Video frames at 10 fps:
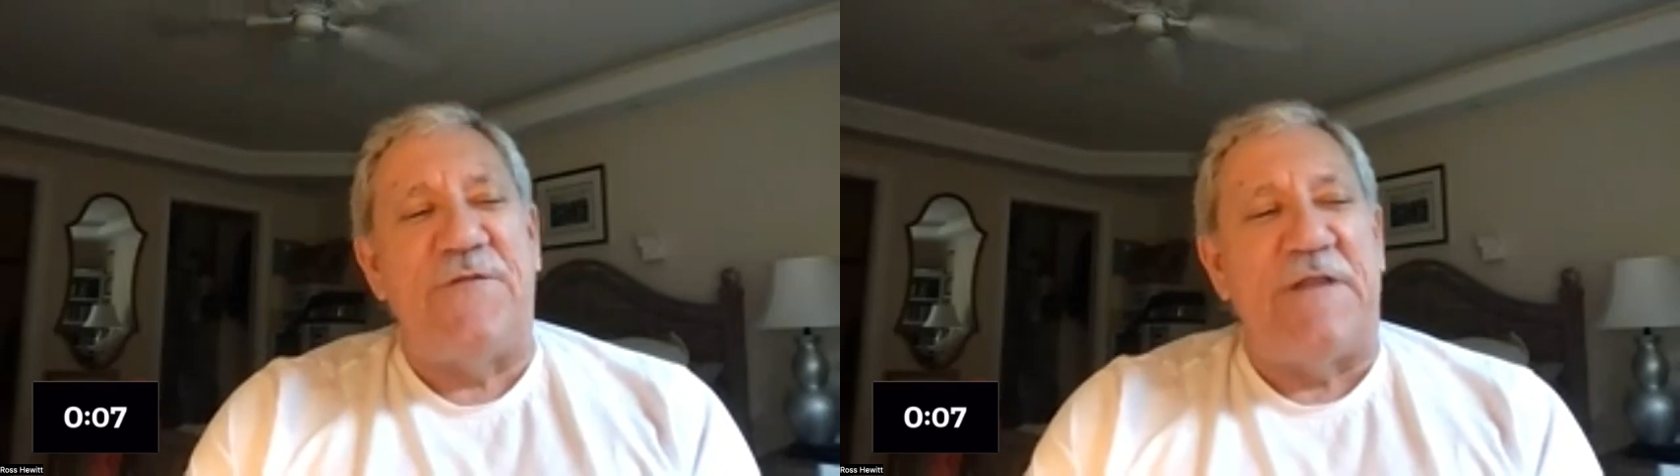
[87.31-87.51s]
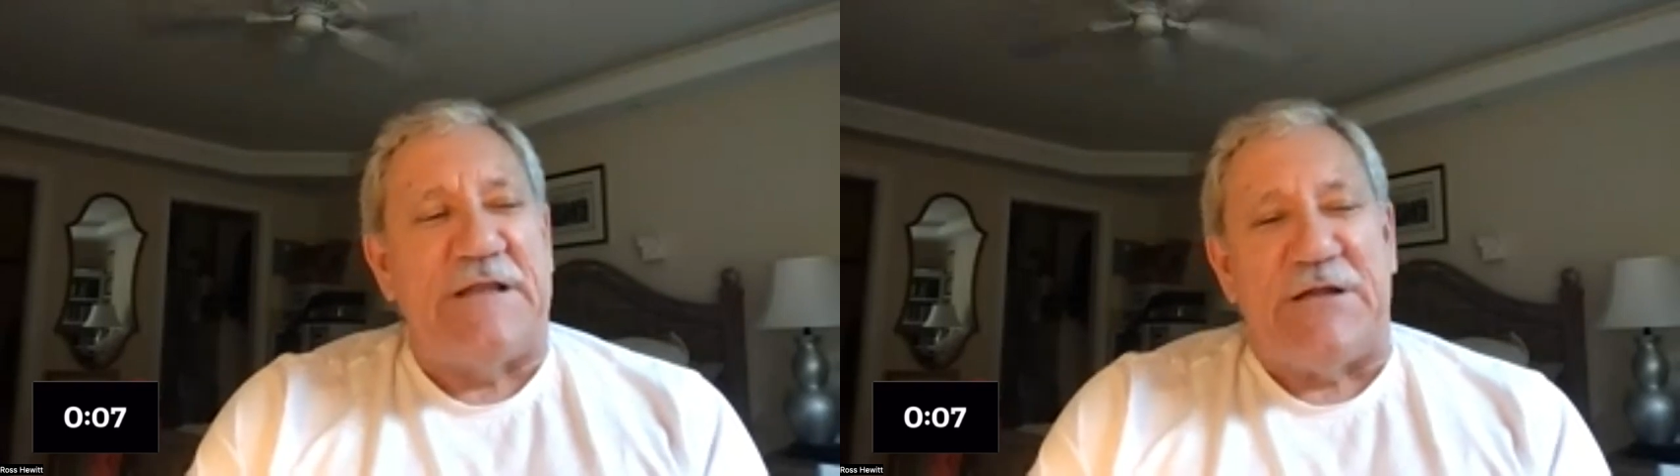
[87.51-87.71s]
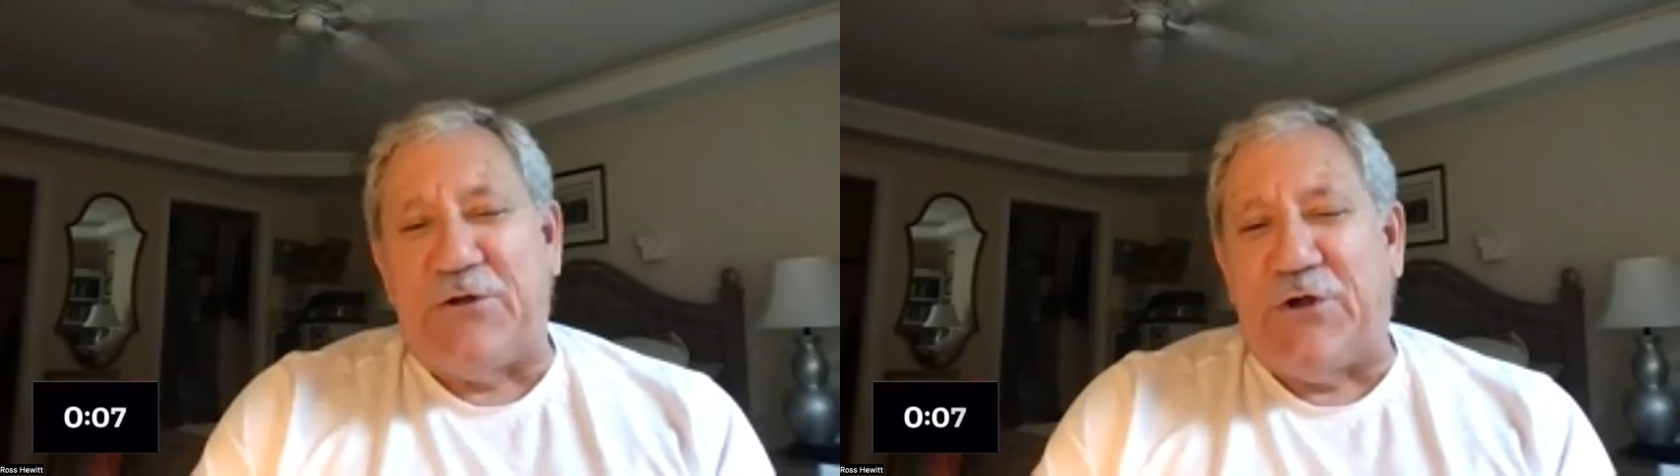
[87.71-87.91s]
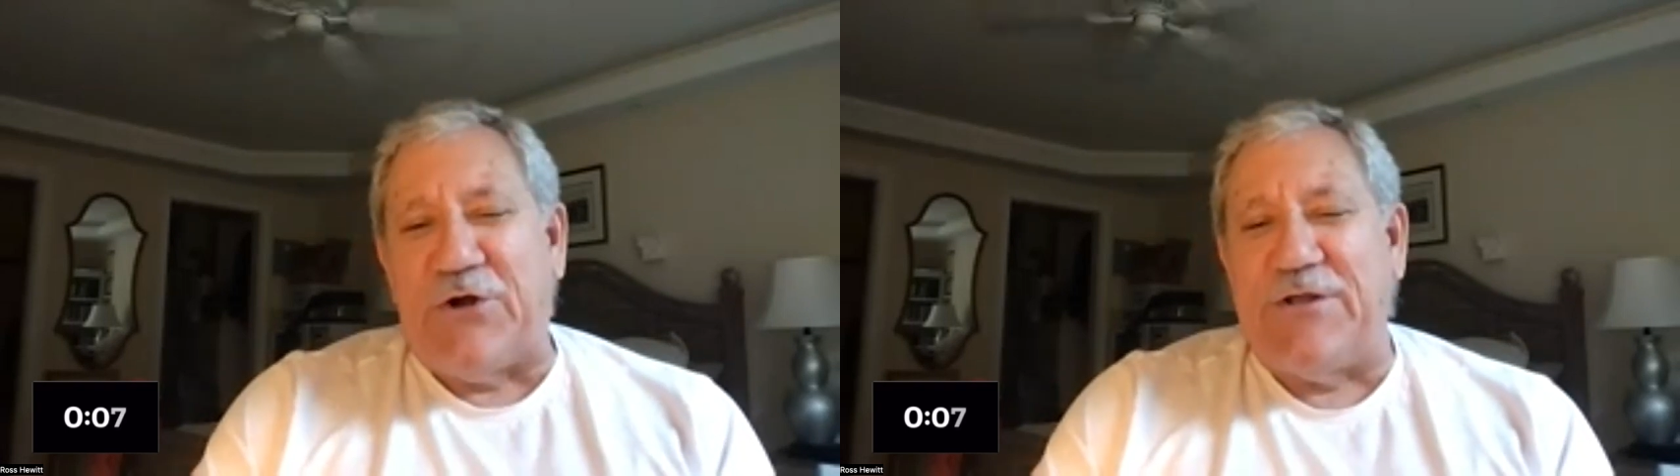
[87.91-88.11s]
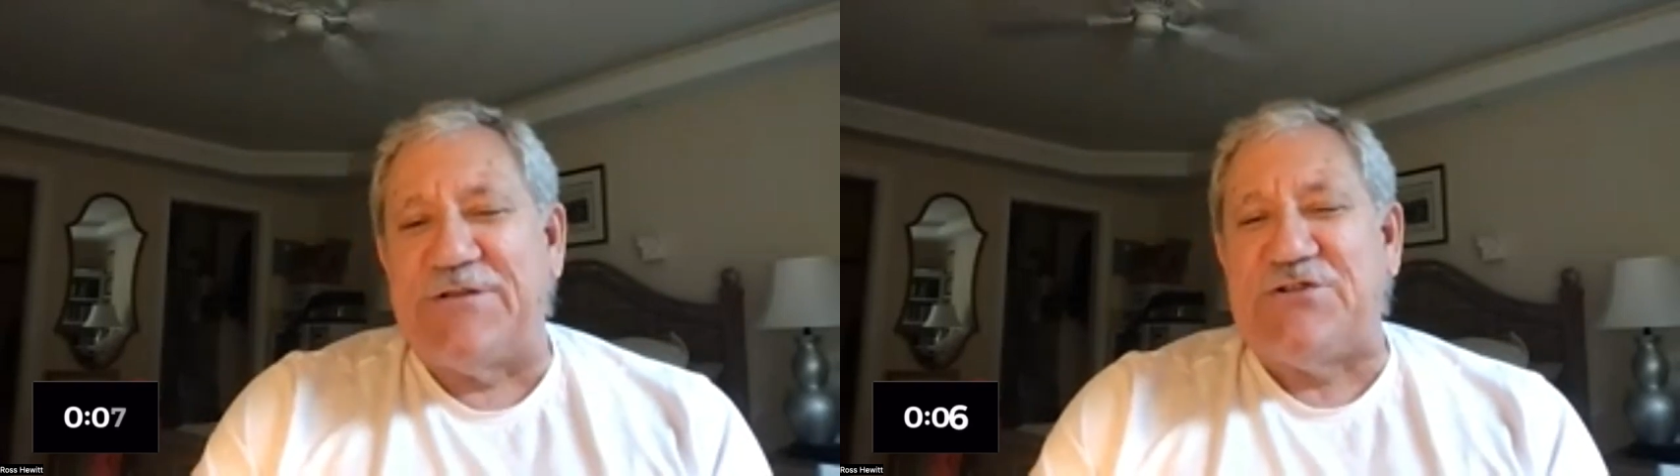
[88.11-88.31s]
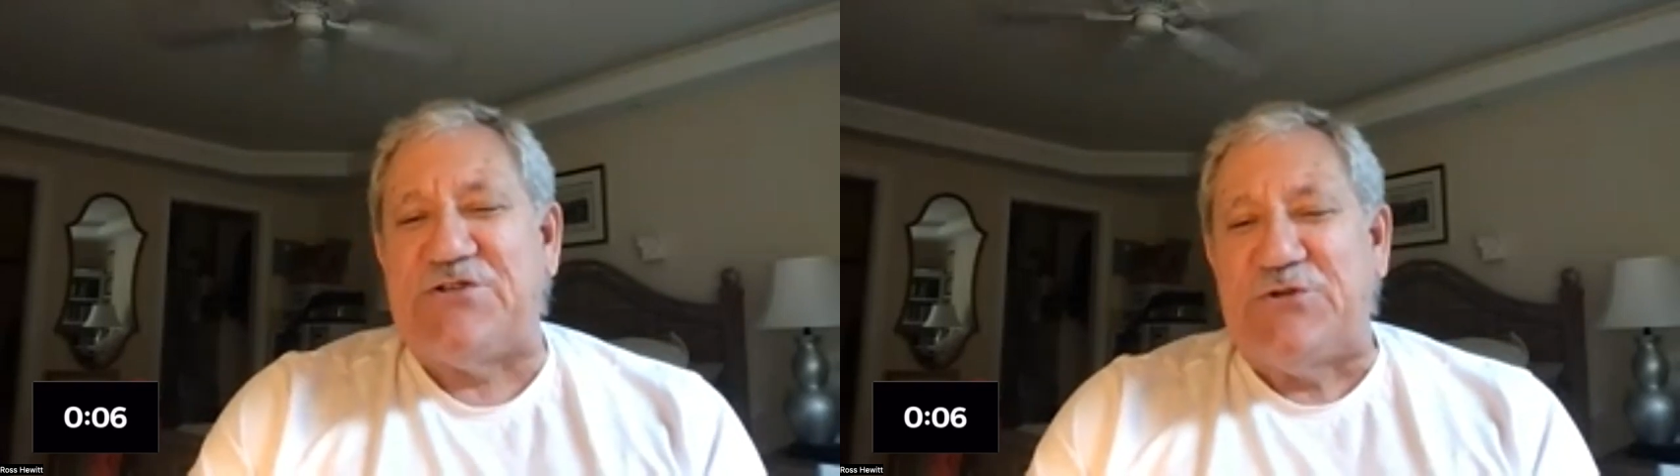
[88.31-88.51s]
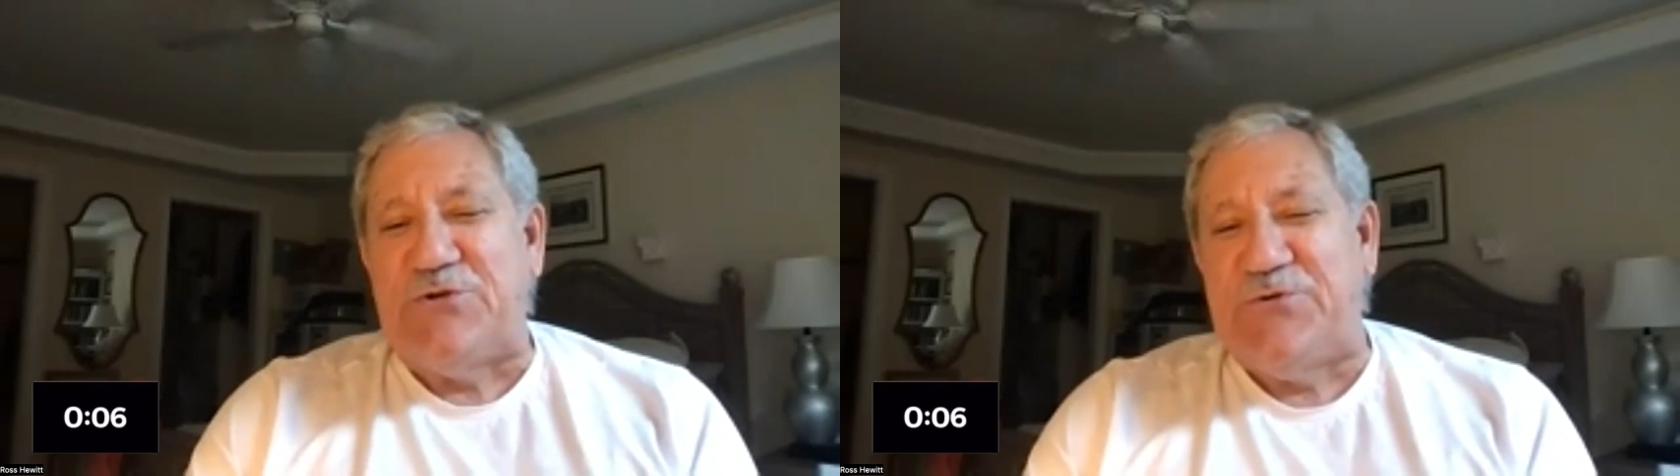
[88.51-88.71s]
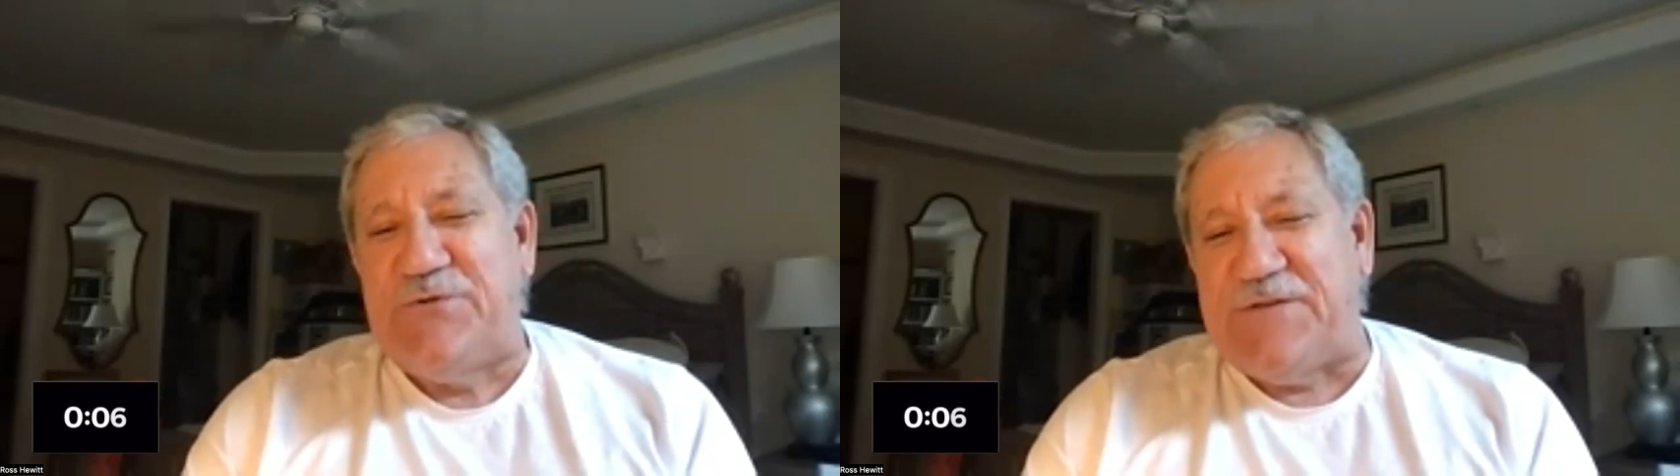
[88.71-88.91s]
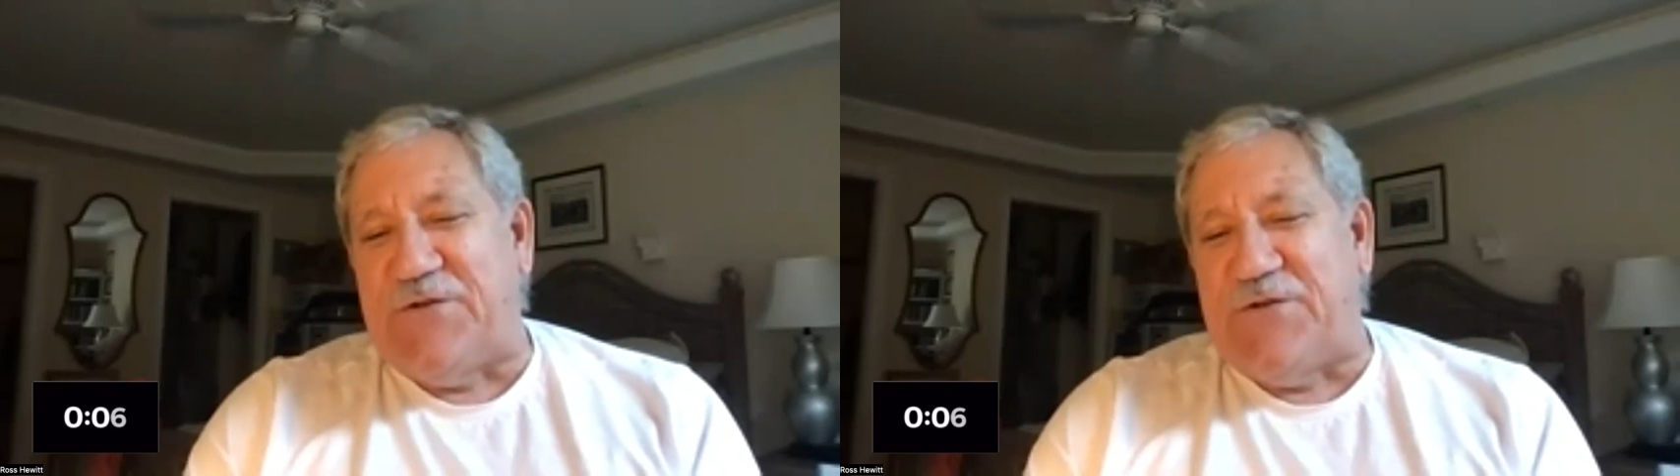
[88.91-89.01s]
in the little girl's shoes,